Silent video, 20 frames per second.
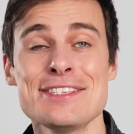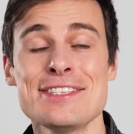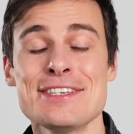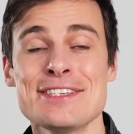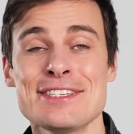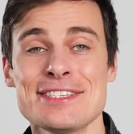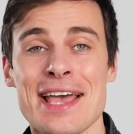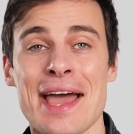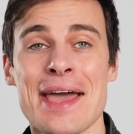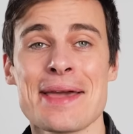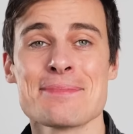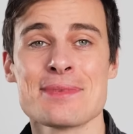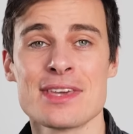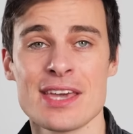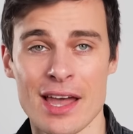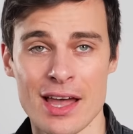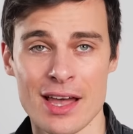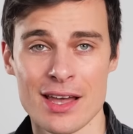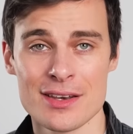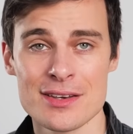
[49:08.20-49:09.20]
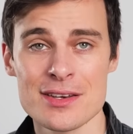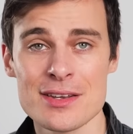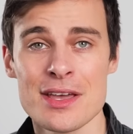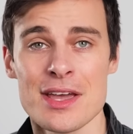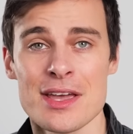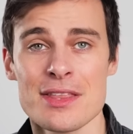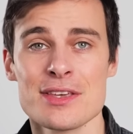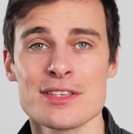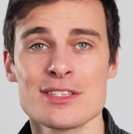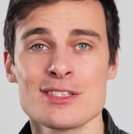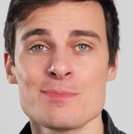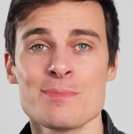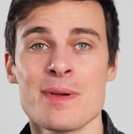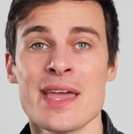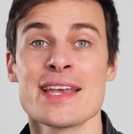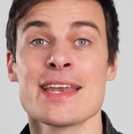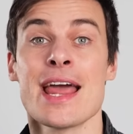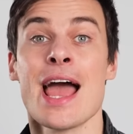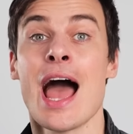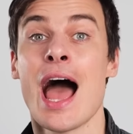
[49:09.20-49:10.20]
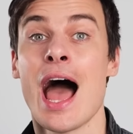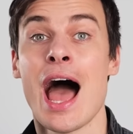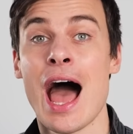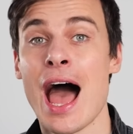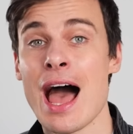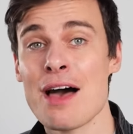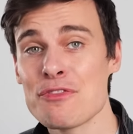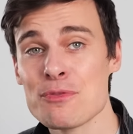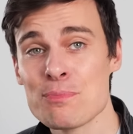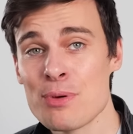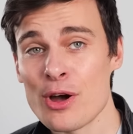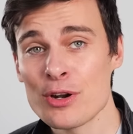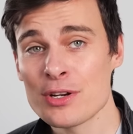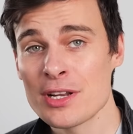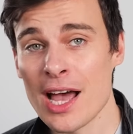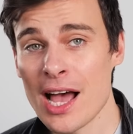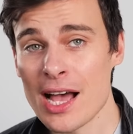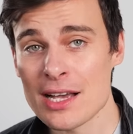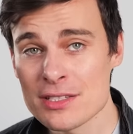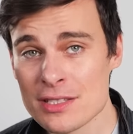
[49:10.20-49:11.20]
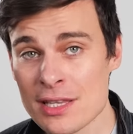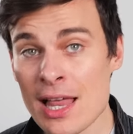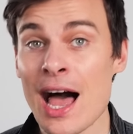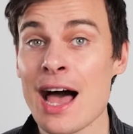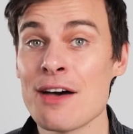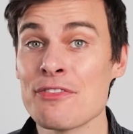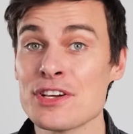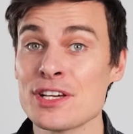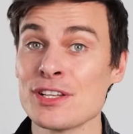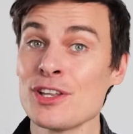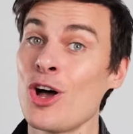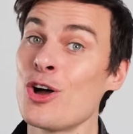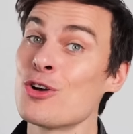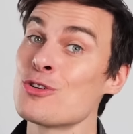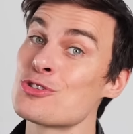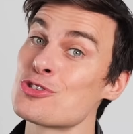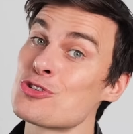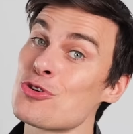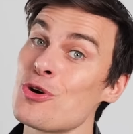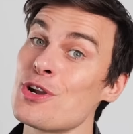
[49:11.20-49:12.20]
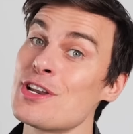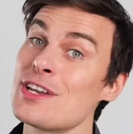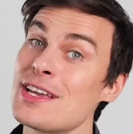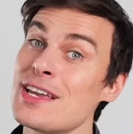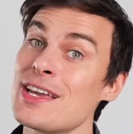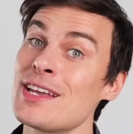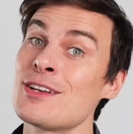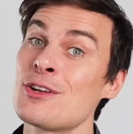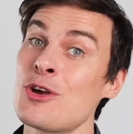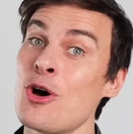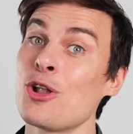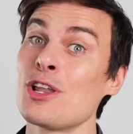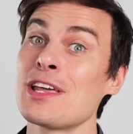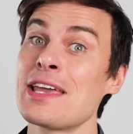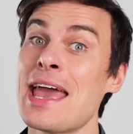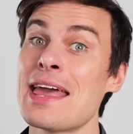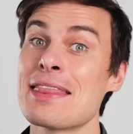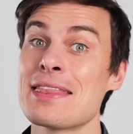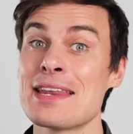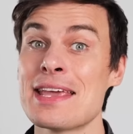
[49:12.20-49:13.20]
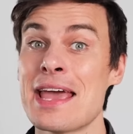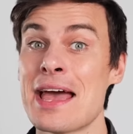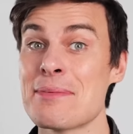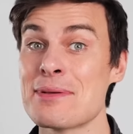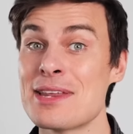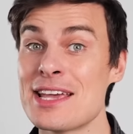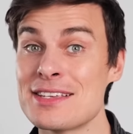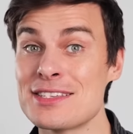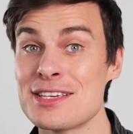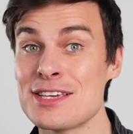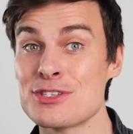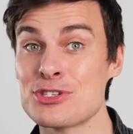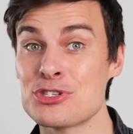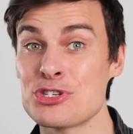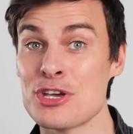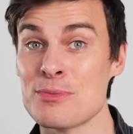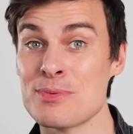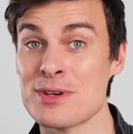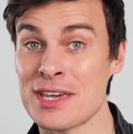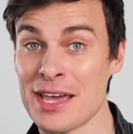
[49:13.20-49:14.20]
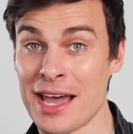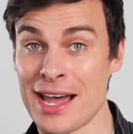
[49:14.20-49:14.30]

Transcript: is the same that spent half a podcast laughing along, joining in, calling Anthony Albanese a stupid